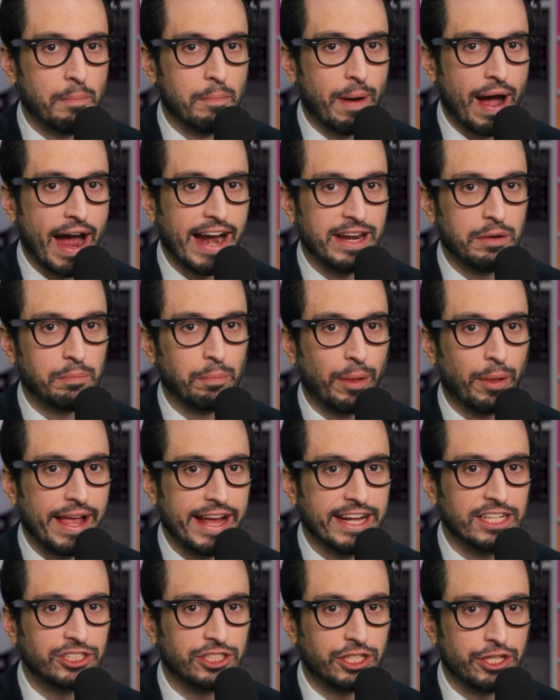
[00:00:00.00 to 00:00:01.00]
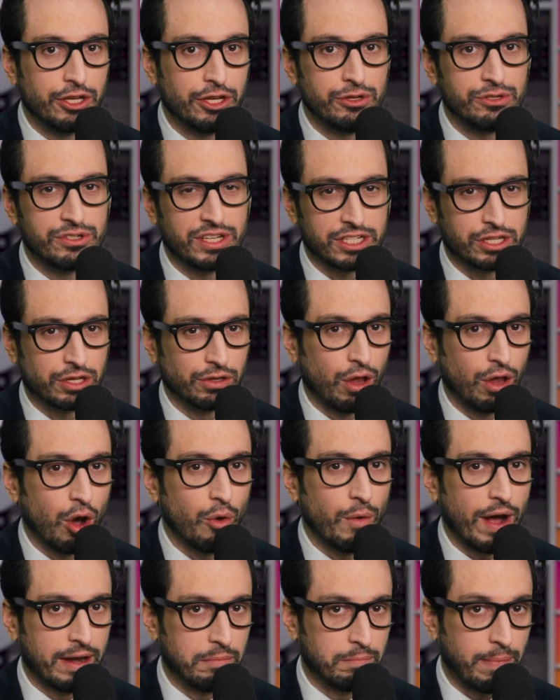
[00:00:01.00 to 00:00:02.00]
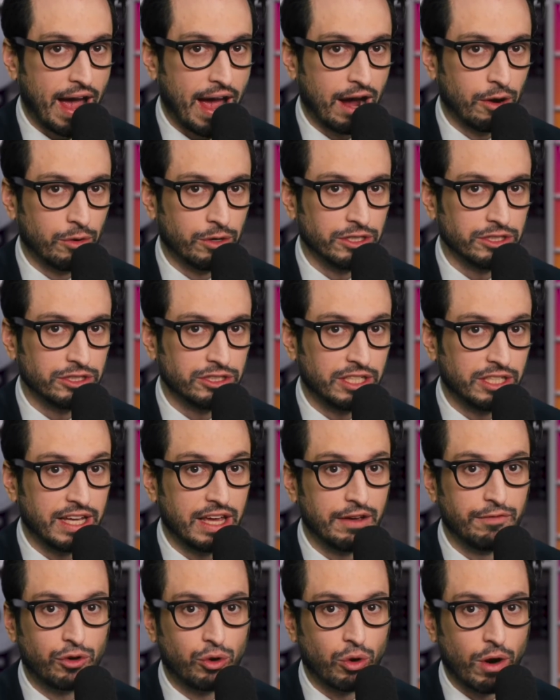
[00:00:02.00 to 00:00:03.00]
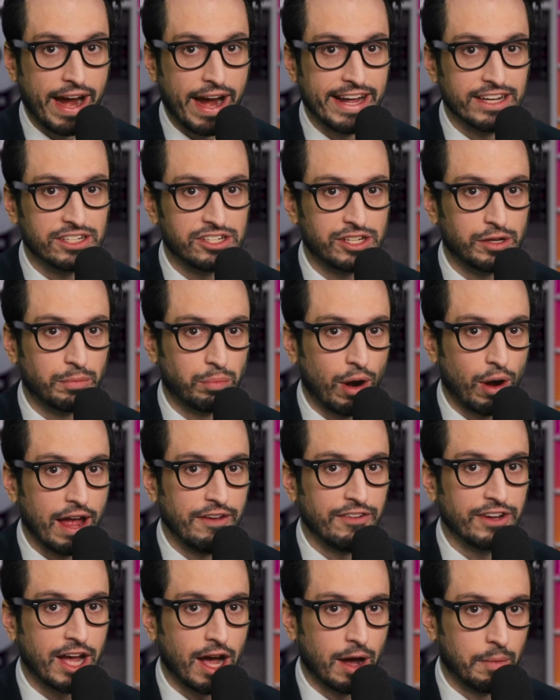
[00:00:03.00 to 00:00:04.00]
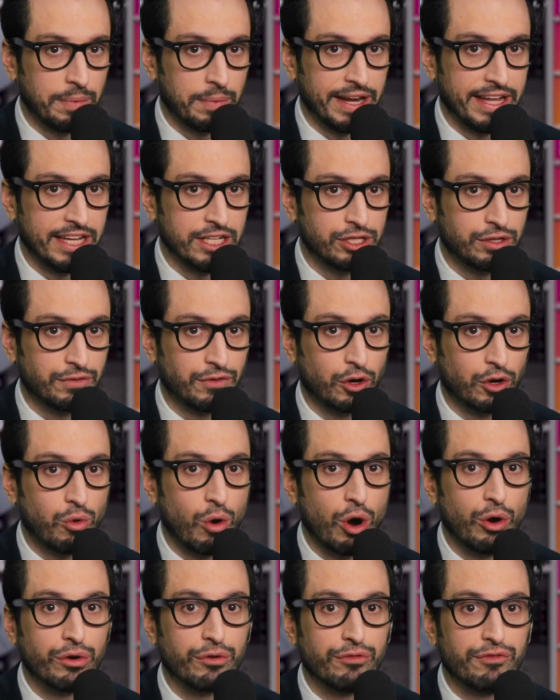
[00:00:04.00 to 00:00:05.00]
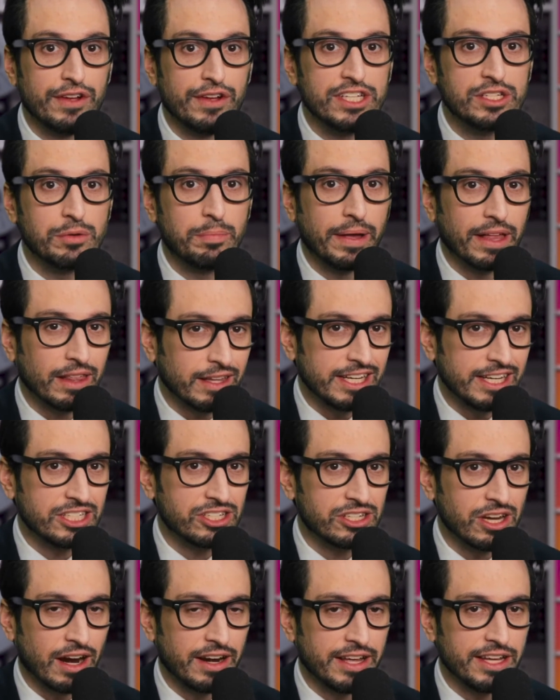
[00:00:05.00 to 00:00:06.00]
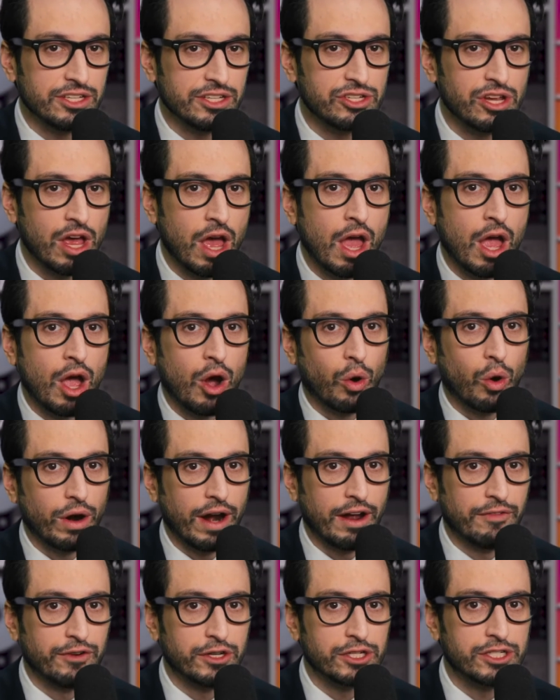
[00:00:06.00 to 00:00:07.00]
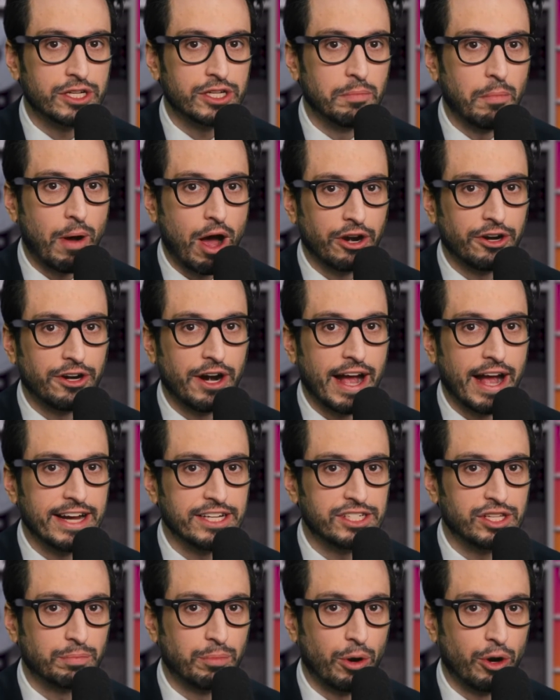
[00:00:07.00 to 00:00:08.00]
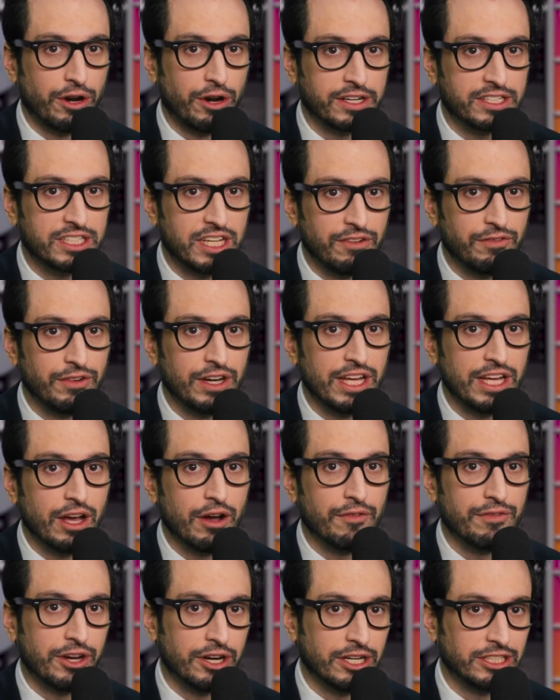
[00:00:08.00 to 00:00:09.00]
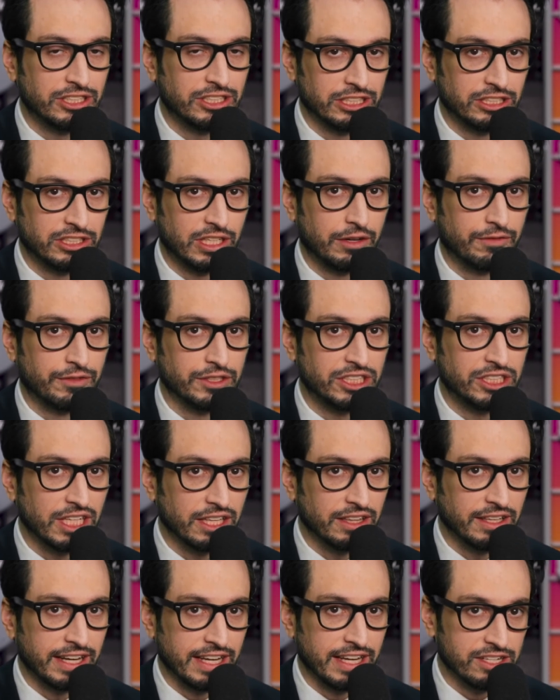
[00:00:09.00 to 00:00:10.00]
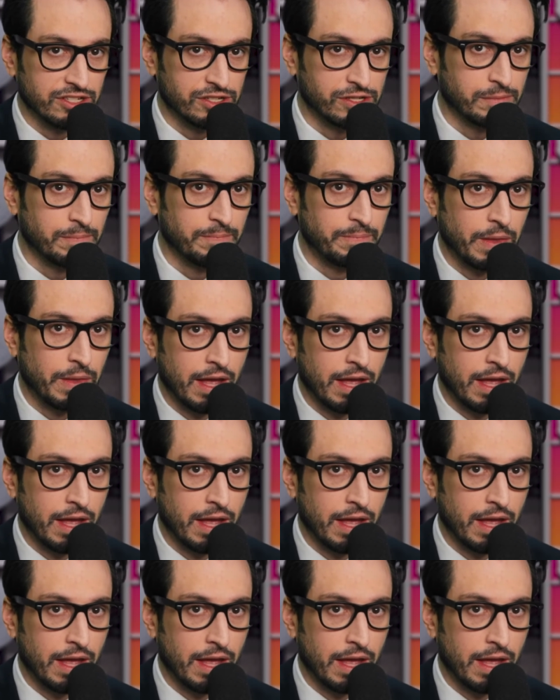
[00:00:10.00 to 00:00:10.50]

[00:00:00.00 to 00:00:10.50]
Biden plans to use its low-end powers to give grants to private companies for, quote, feasibility studies or efforts to modernize the productivity of their existing facilities.